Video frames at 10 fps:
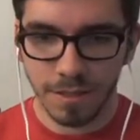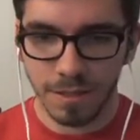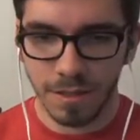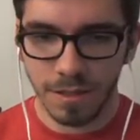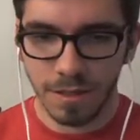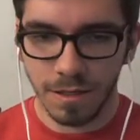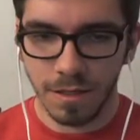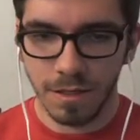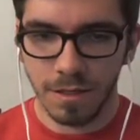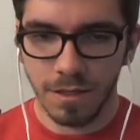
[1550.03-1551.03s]

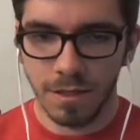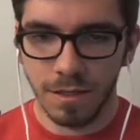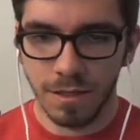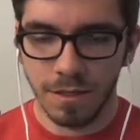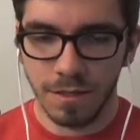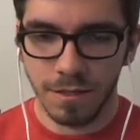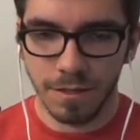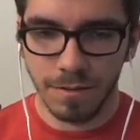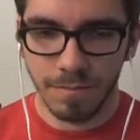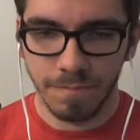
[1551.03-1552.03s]

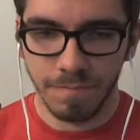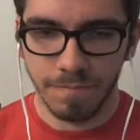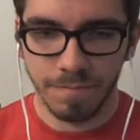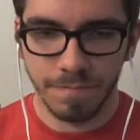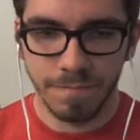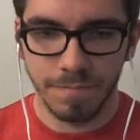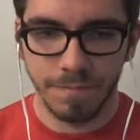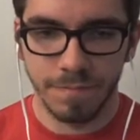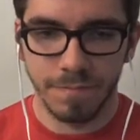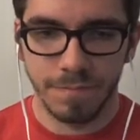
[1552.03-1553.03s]

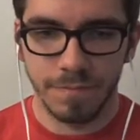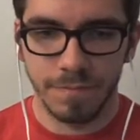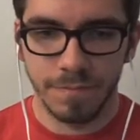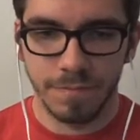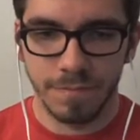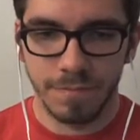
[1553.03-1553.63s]
Nobody speaks.